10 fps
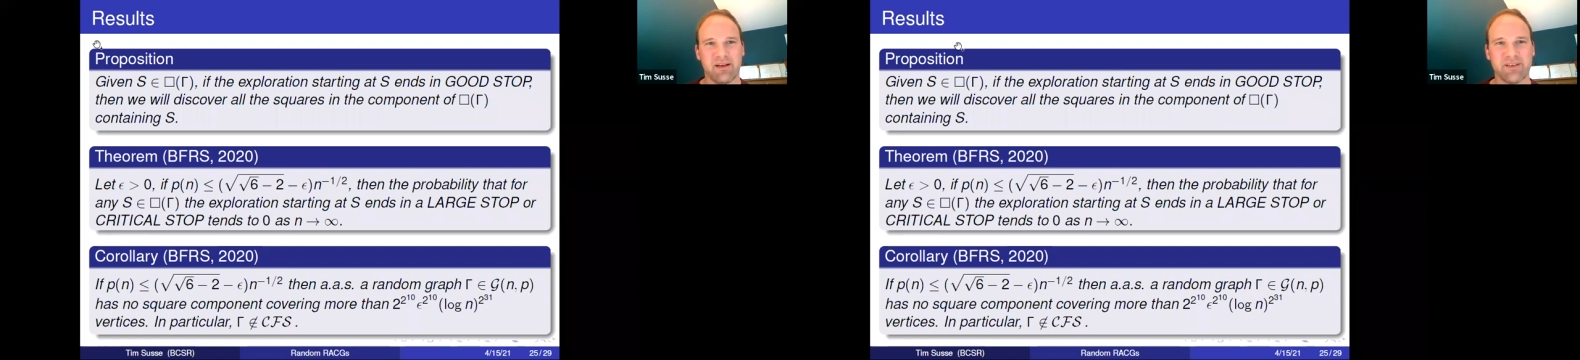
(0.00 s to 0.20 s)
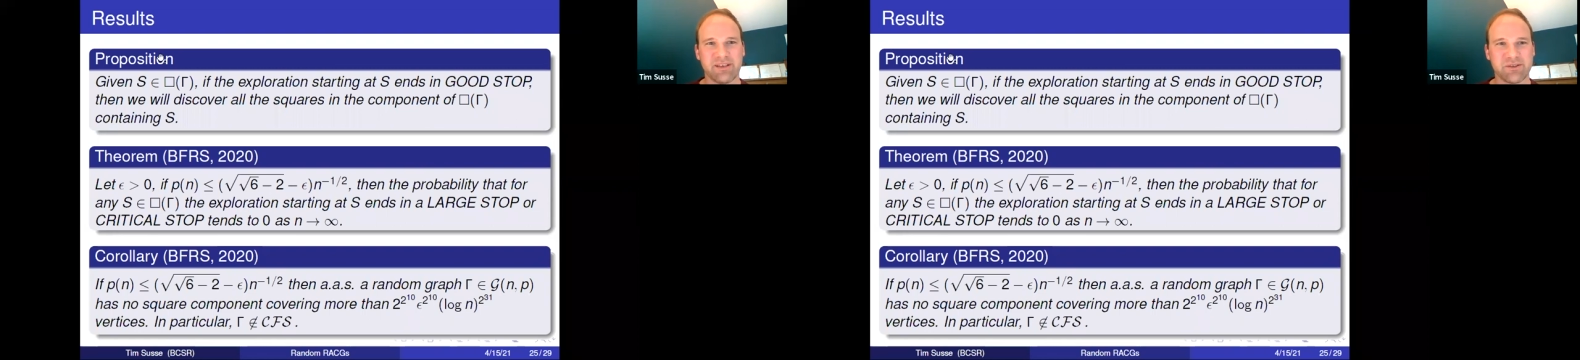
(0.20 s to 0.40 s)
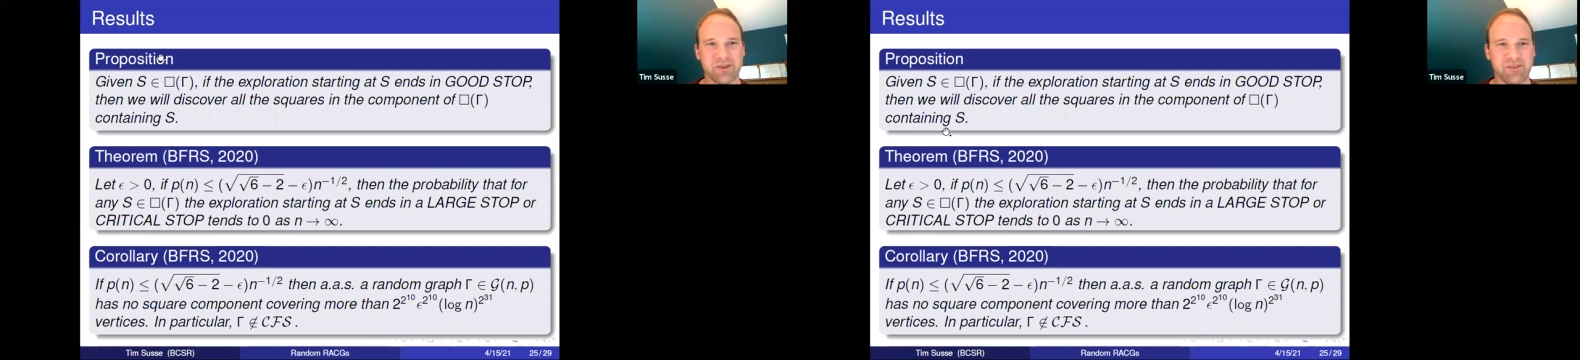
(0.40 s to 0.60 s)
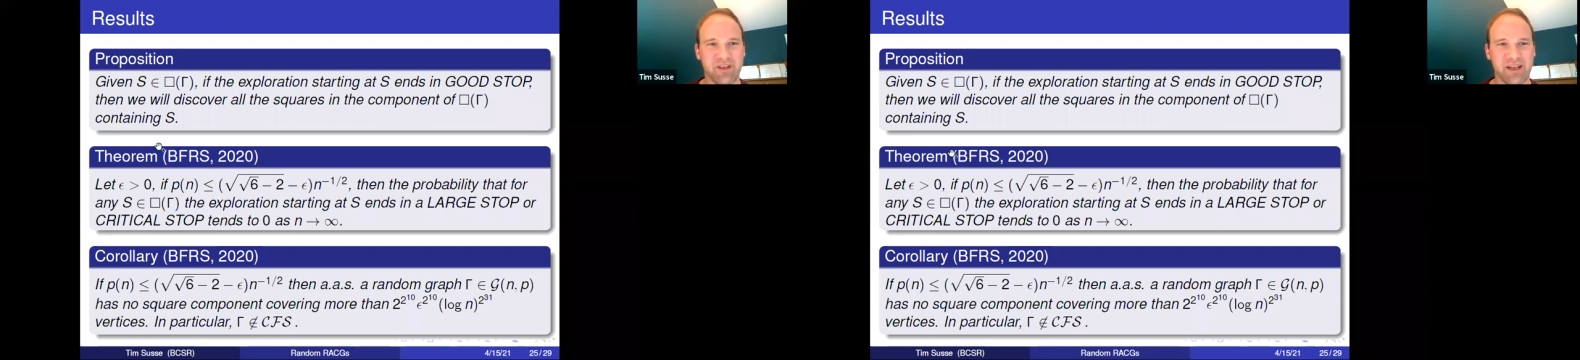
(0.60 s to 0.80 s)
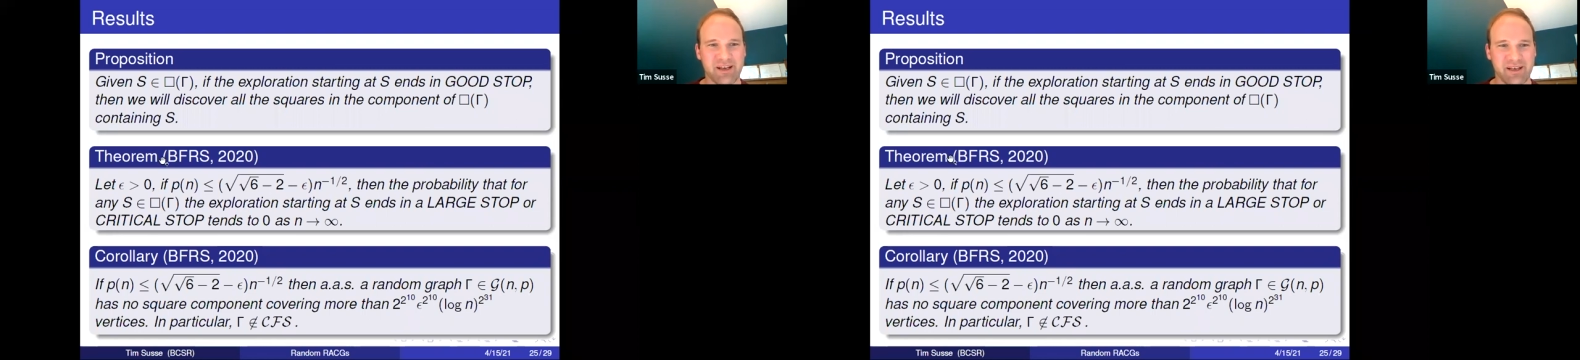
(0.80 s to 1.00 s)
So that's sort of
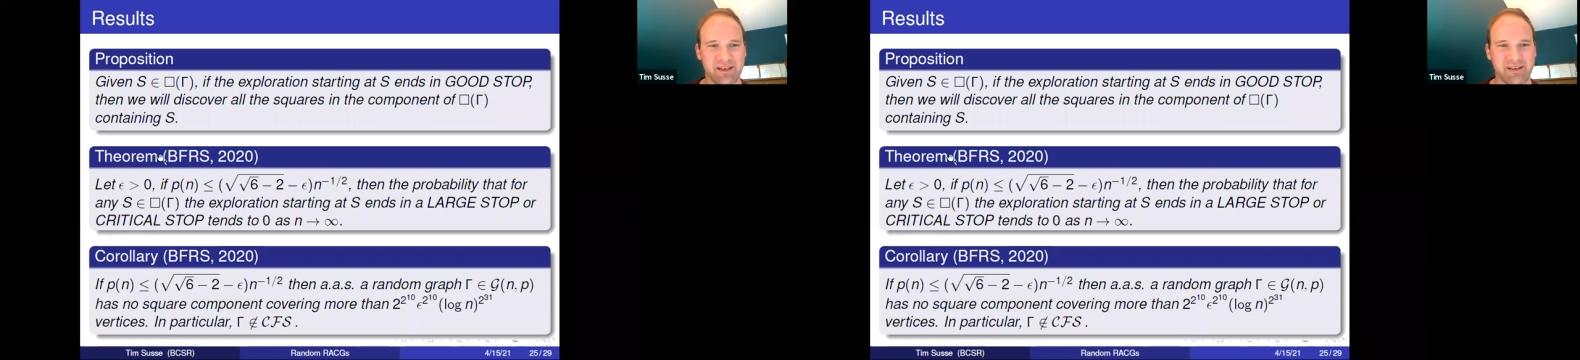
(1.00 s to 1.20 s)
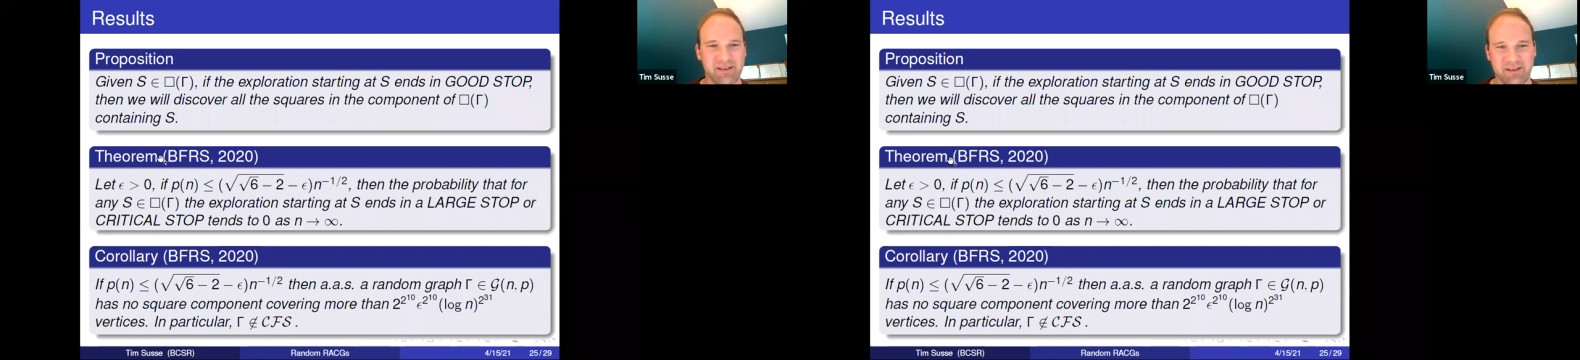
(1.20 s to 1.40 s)
like a